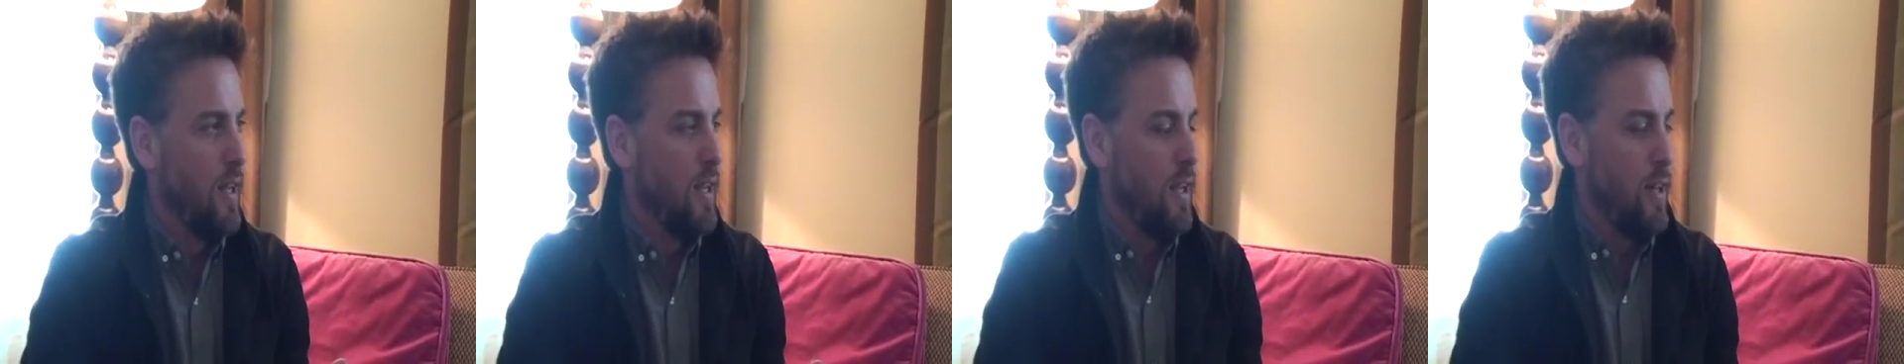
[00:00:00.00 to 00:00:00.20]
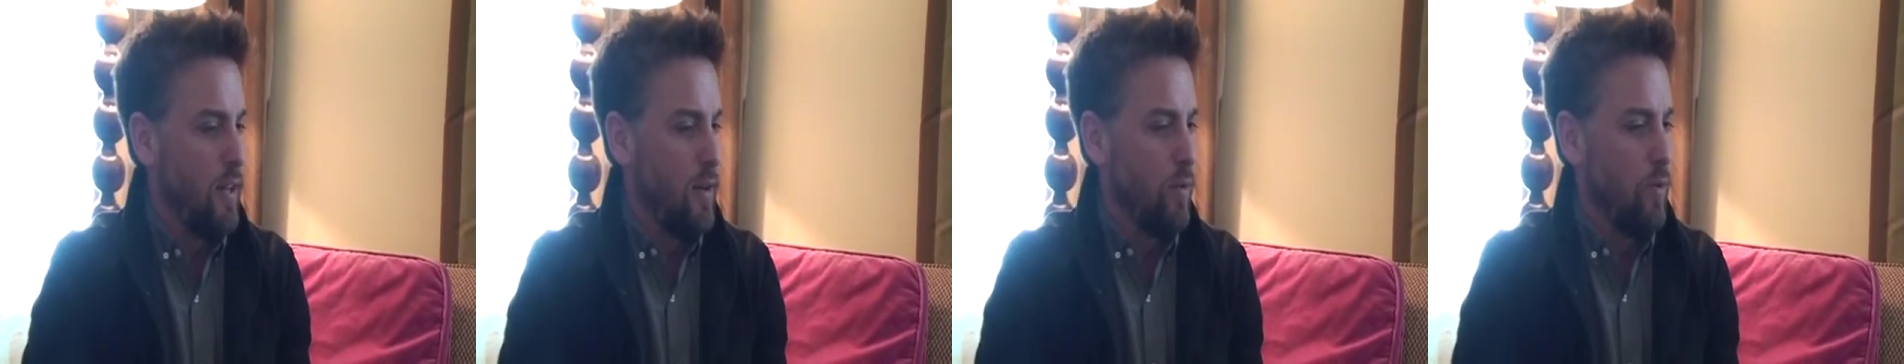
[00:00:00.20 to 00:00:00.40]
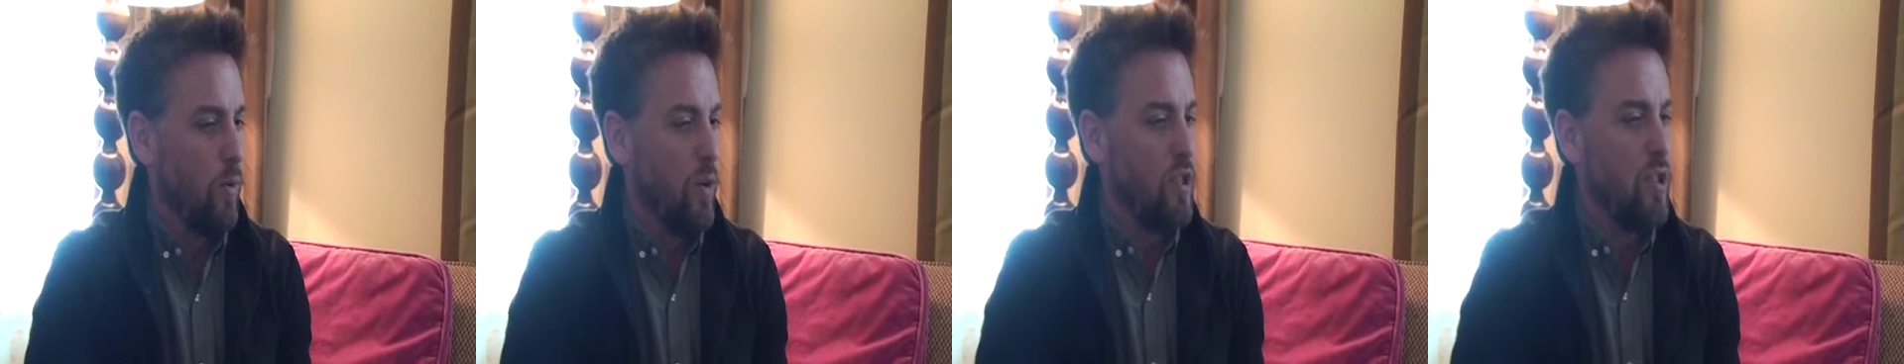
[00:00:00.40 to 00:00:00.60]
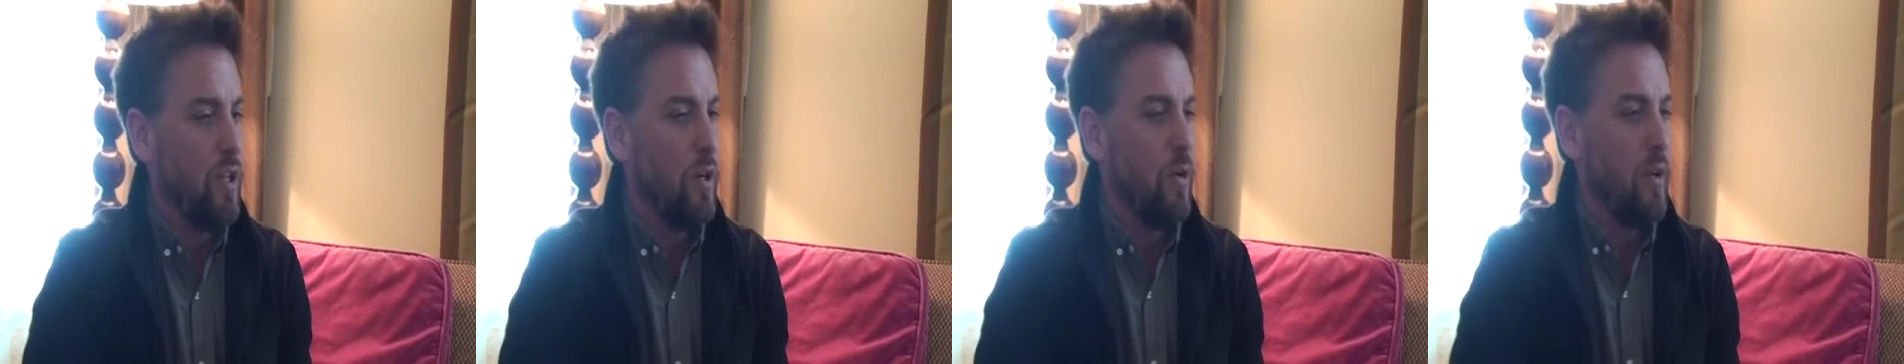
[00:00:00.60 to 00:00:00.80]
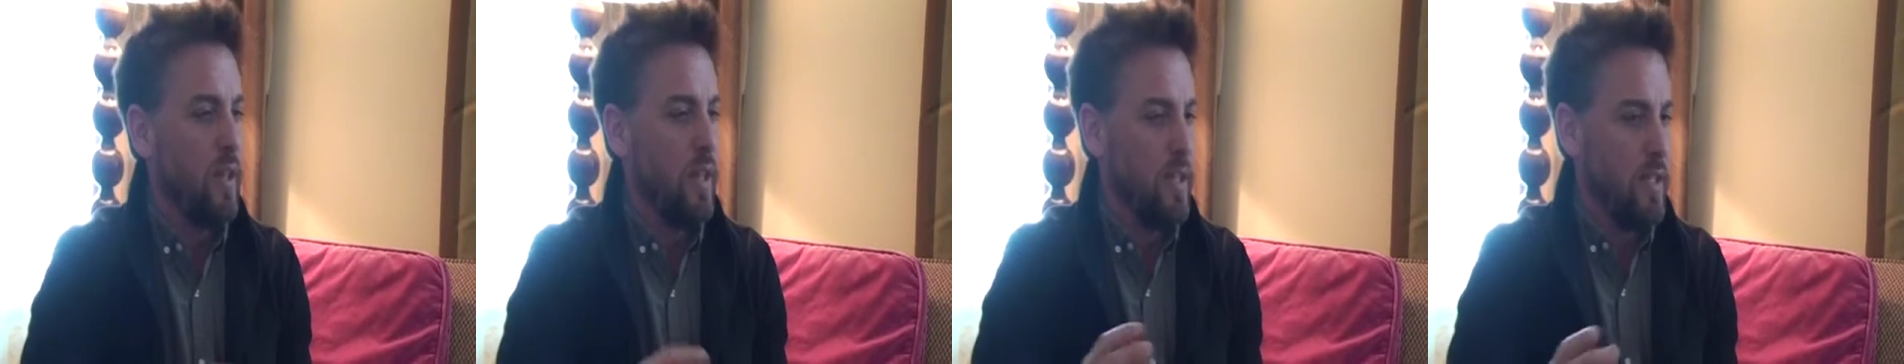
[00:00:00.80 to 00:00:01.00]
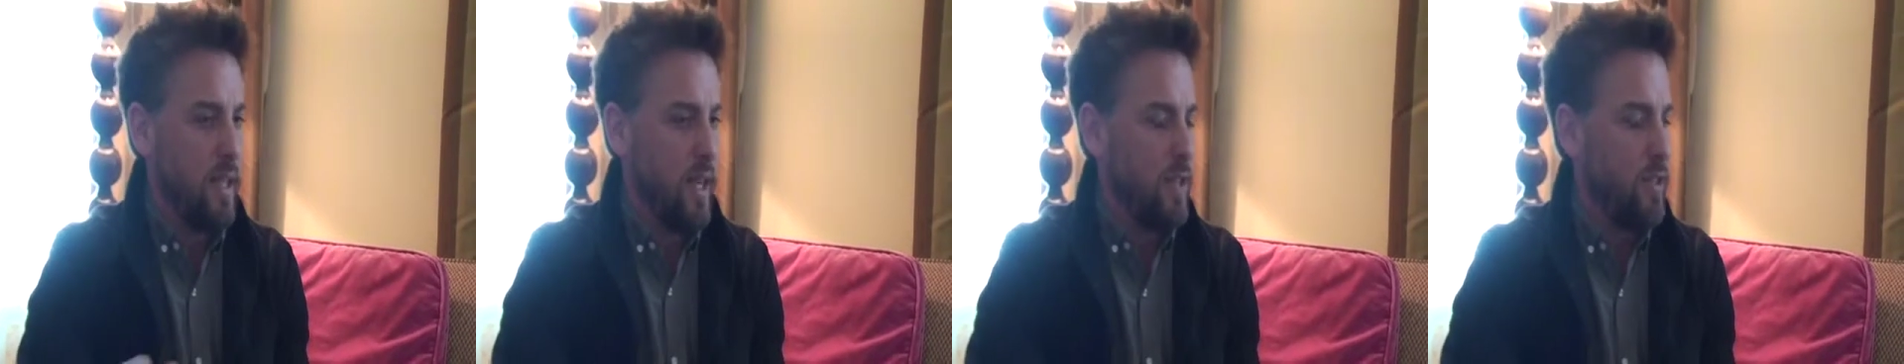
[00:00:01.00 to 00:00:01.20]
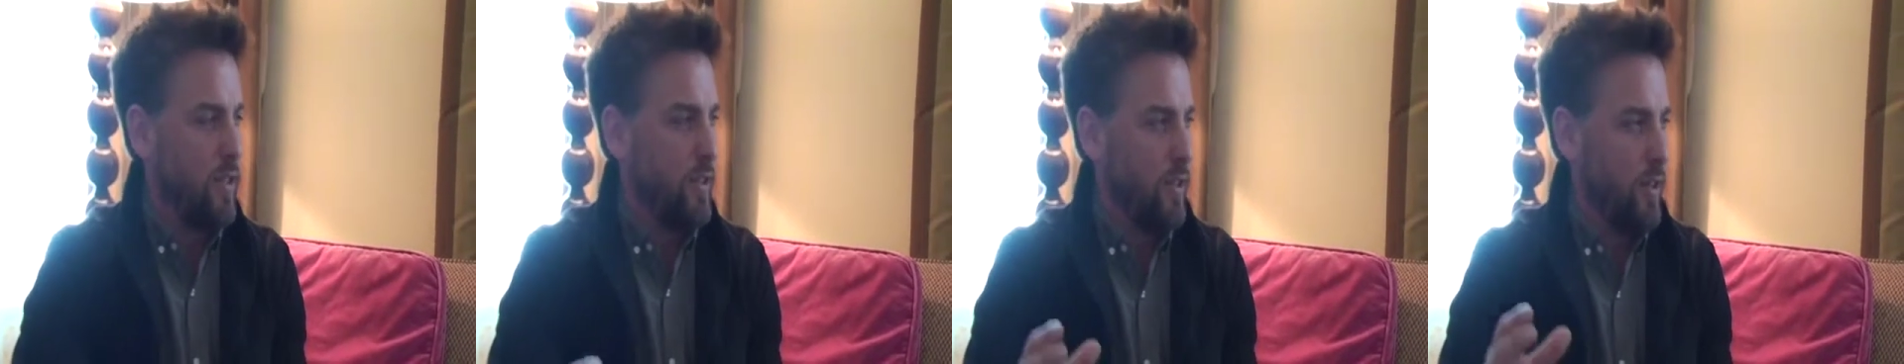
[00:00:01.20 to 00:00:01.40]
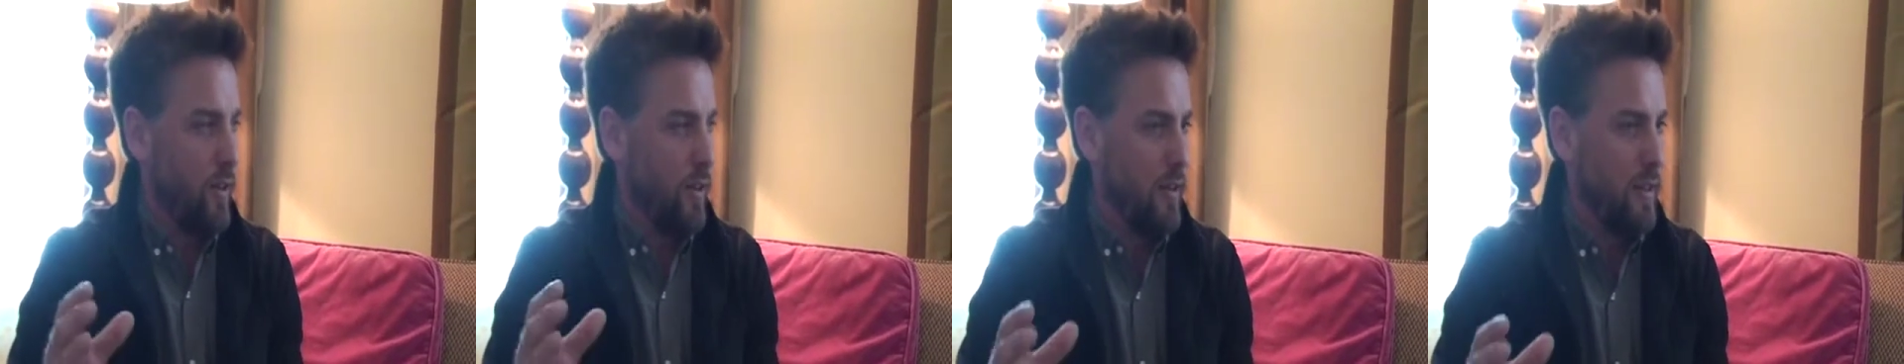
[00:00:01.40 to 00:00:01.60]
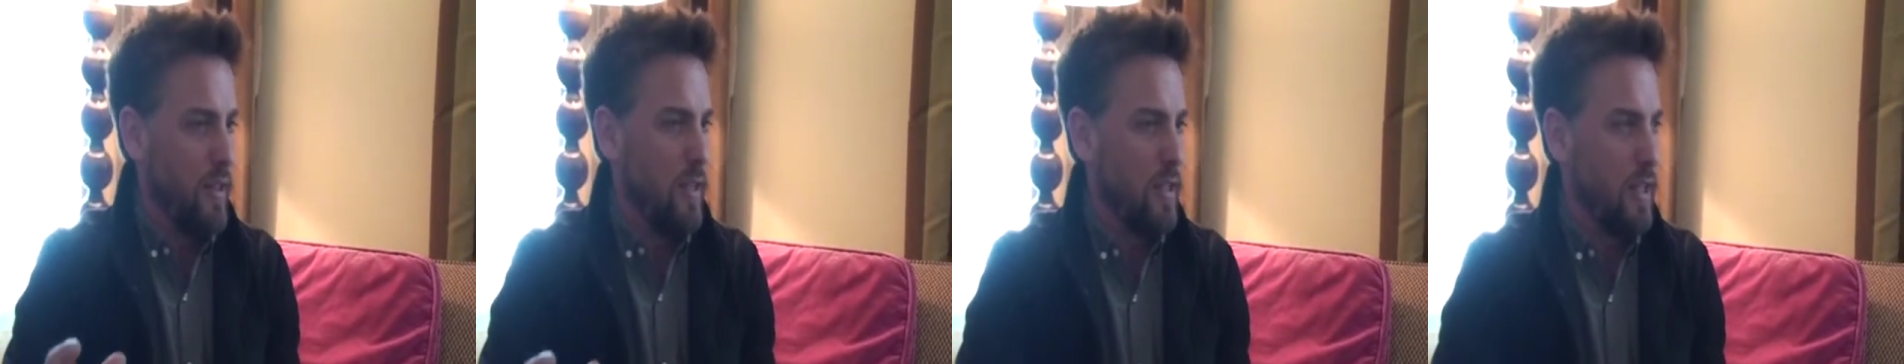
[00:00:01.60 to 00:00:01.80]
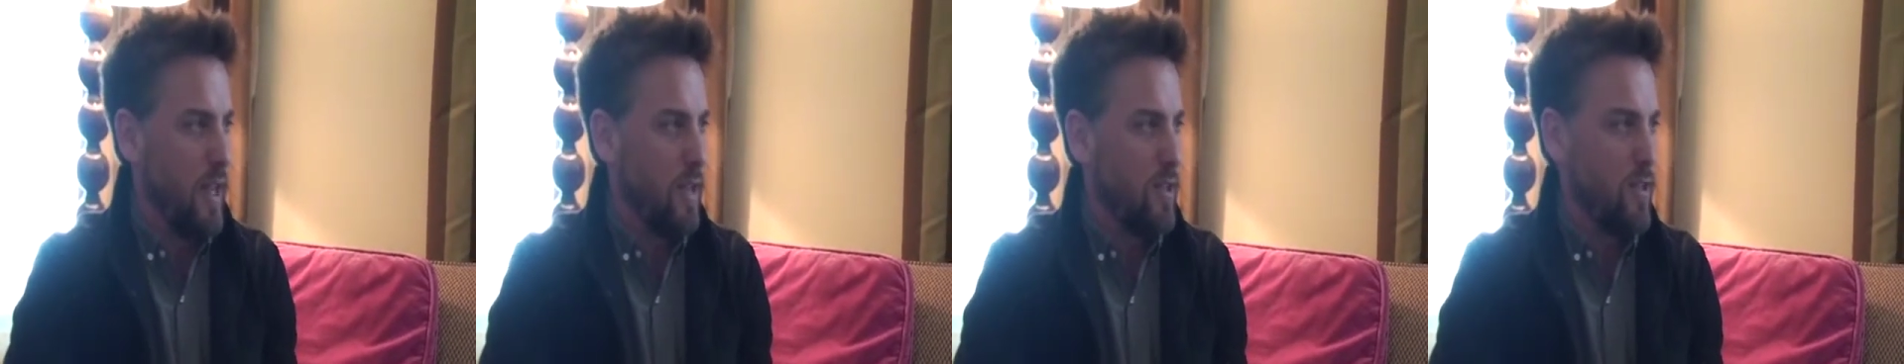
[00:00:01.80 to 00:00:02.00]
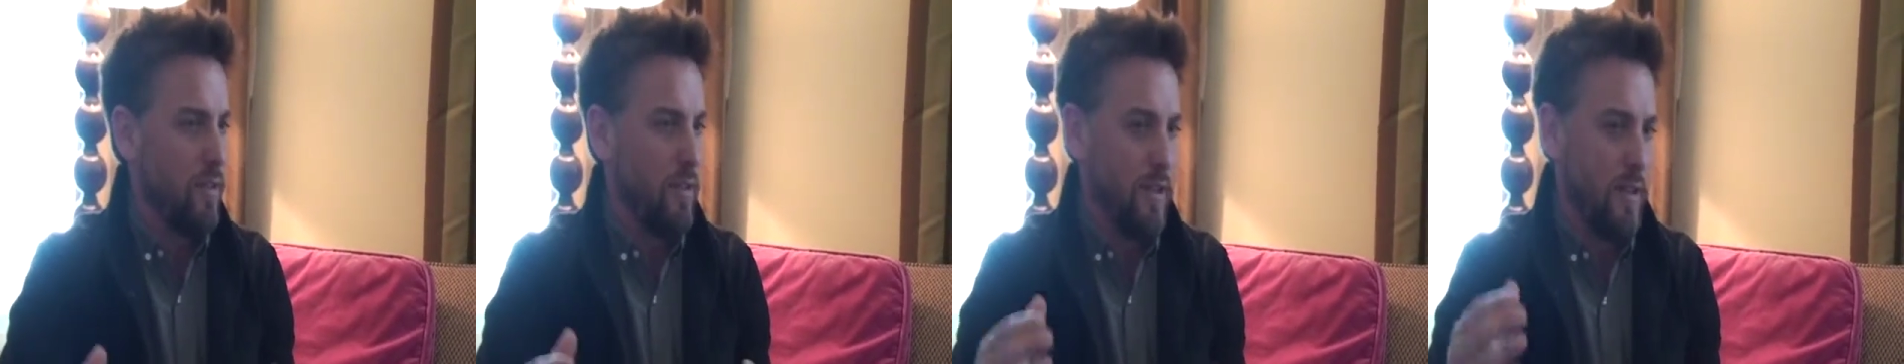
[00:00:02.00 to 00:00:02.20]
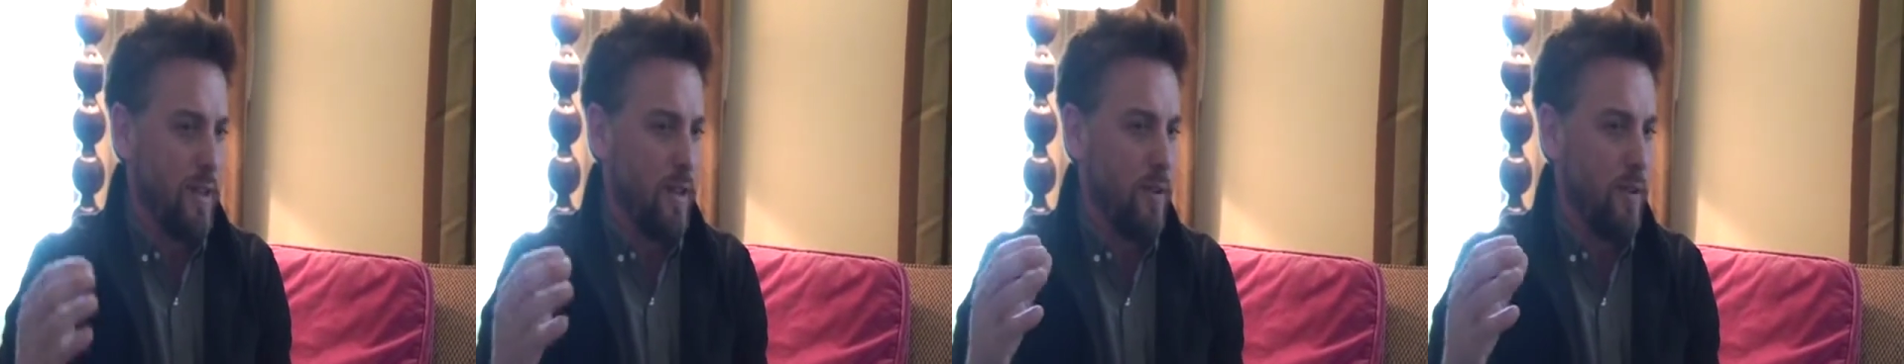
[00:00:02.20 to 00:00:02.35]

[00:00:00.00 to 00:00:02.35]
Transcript: Once you go to the desert, you're in the desert.